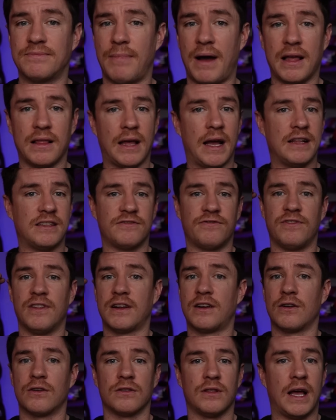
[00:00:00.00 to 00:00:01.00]
my lights
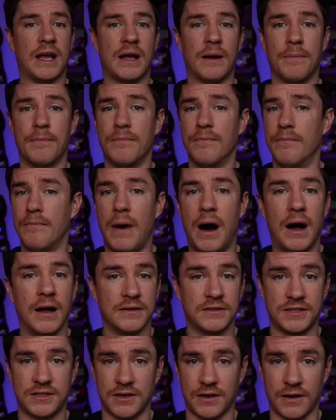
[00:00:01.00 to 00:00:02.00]
flicker like a
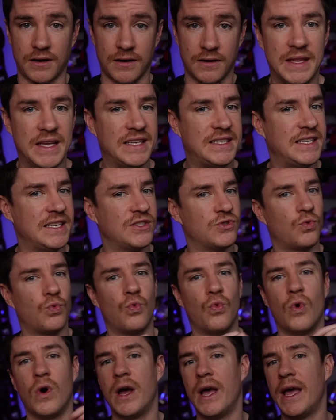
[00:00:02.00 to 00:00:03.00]
monster. This is
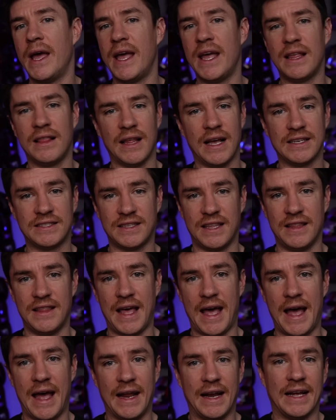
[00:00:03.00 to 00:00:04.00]
way less than
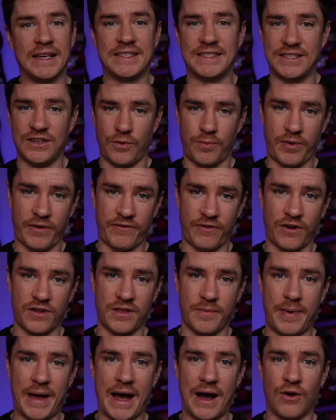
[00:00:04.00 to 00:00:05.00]
that, and I still prefer
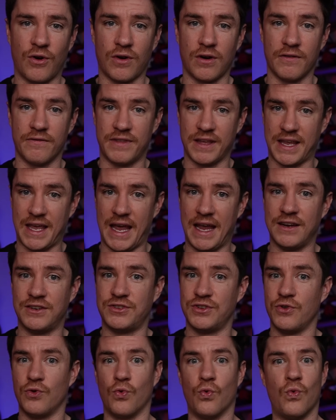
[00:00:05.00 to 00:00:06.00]
the power of the
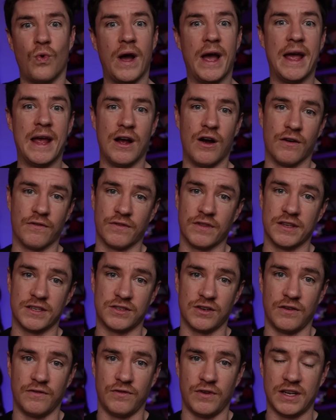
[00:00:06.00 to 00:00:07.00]
K2 way over the
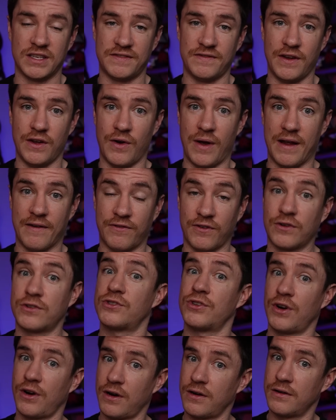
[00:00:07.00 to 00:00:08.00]
Sovol SV8 for
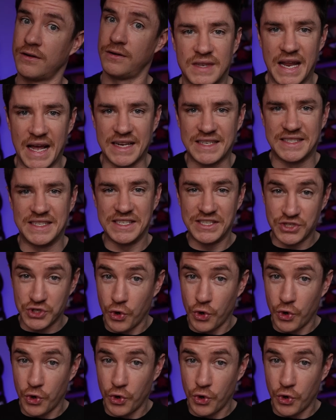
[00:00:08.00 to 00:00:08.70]
sure. Next is